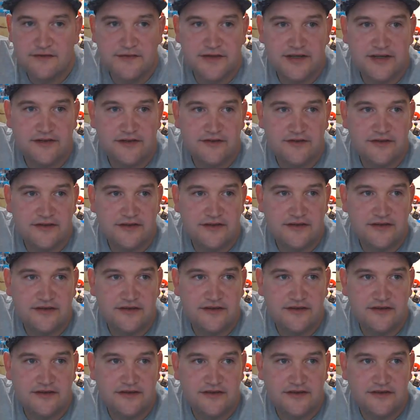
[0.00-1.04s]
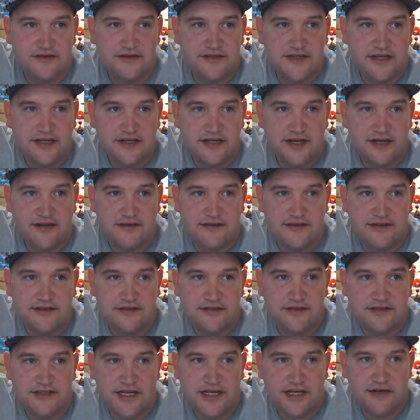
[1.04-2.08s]
Go check out
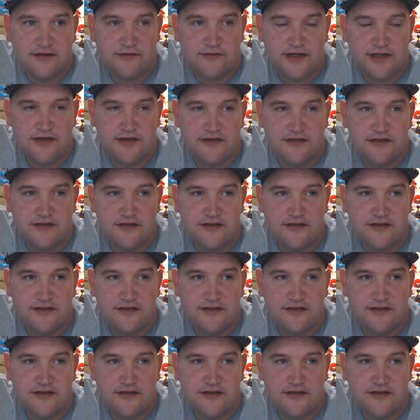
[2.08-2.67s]
this channel here.